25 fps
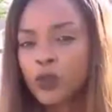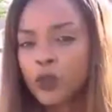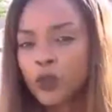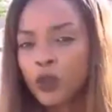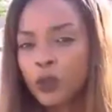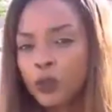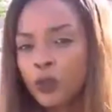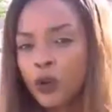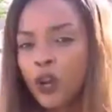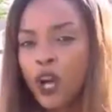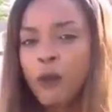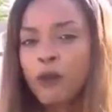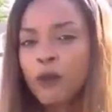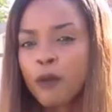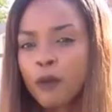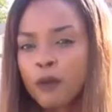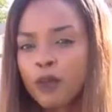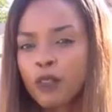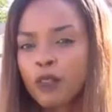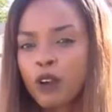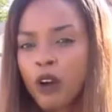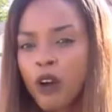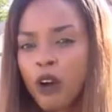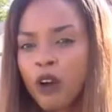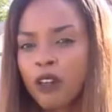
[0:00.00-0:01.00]
to a
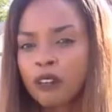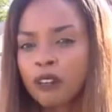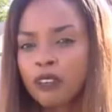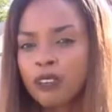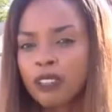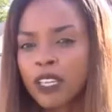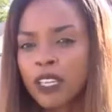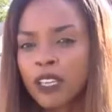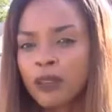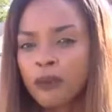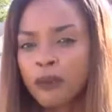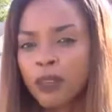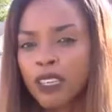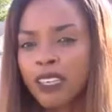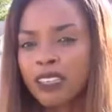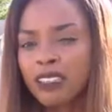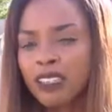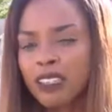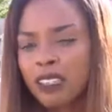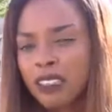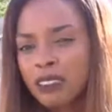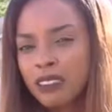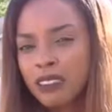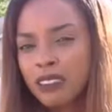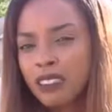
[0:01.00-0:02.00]
probable cause
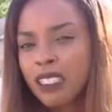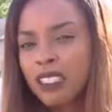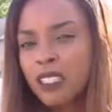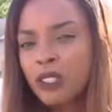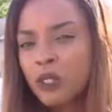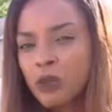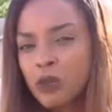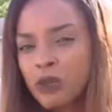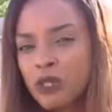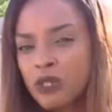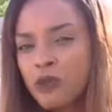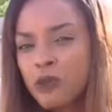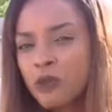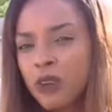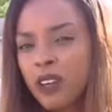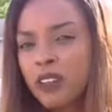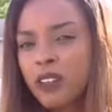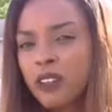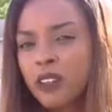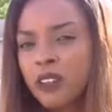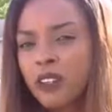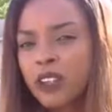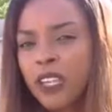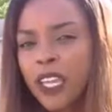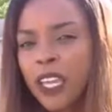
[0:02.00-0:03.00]
statement, Lingo's
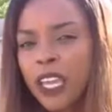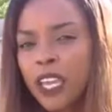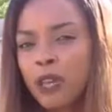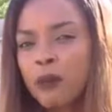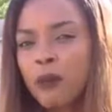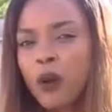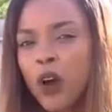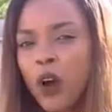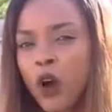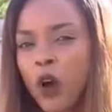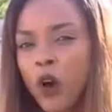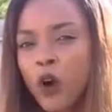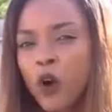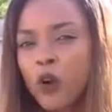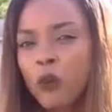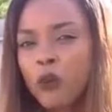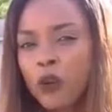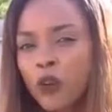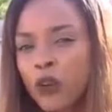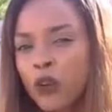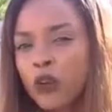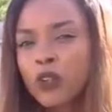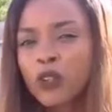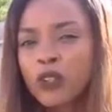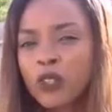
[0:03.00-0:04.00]
mother came home
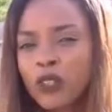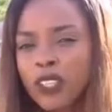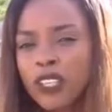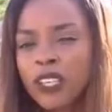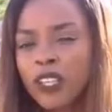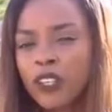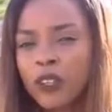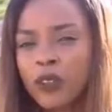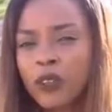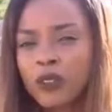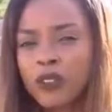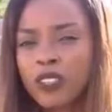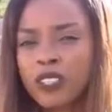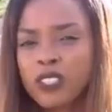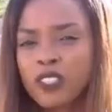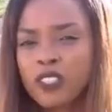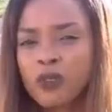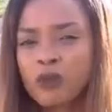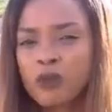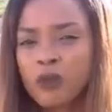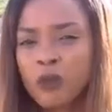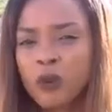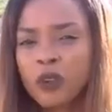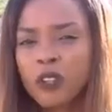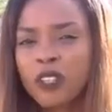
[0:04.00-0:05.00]
earlier
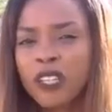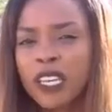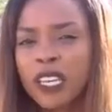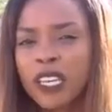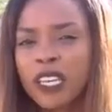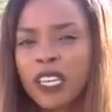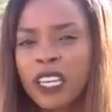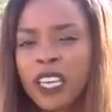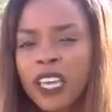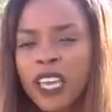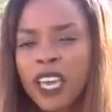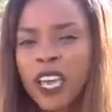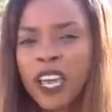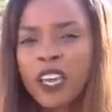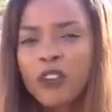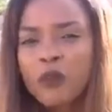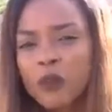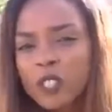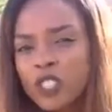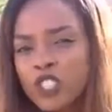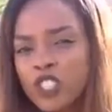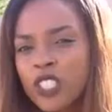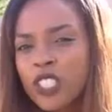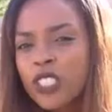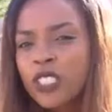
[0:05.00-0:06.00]
this morning, and
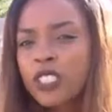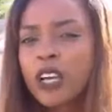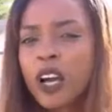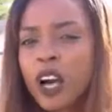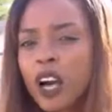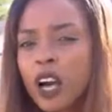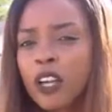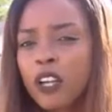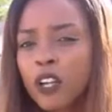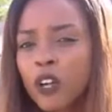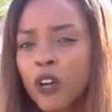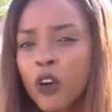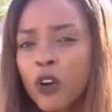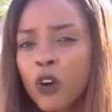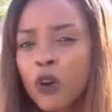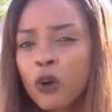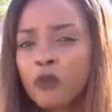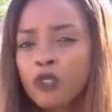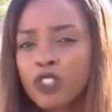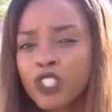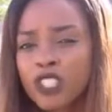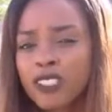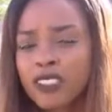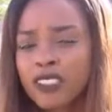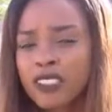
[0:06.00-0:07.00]
when she got
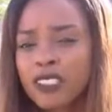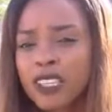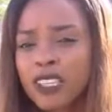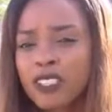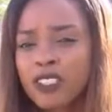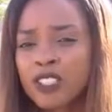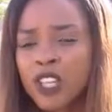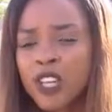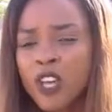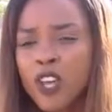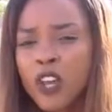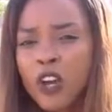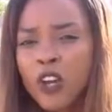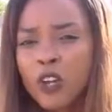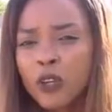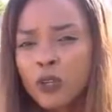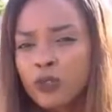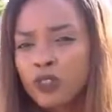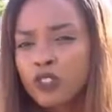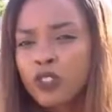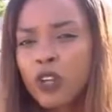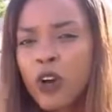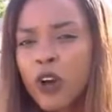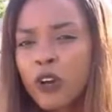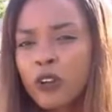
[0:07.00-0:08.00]
home, she says
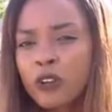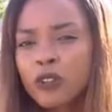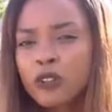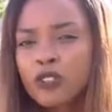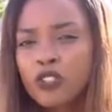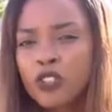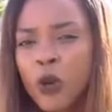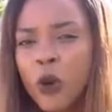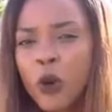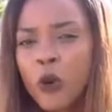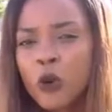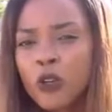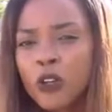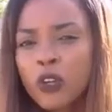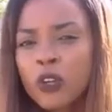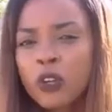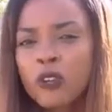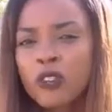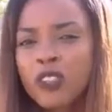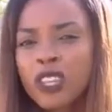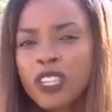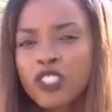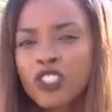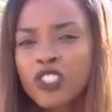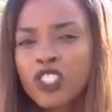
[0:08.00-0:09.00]
her daughter told
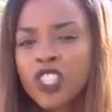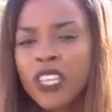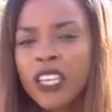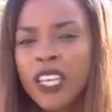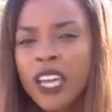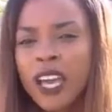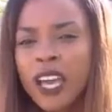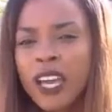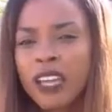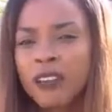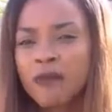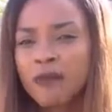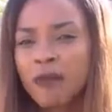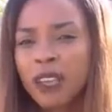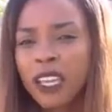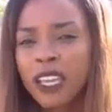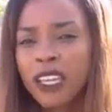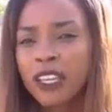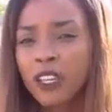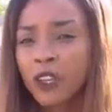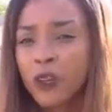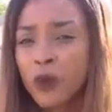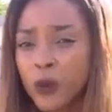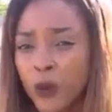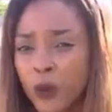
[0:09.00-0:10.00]
her that she had
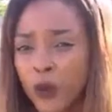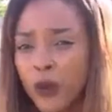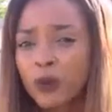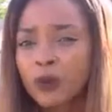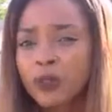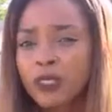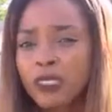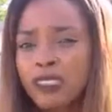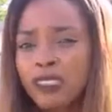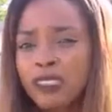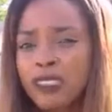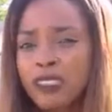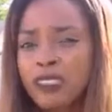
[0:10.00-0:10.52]
made a, quote,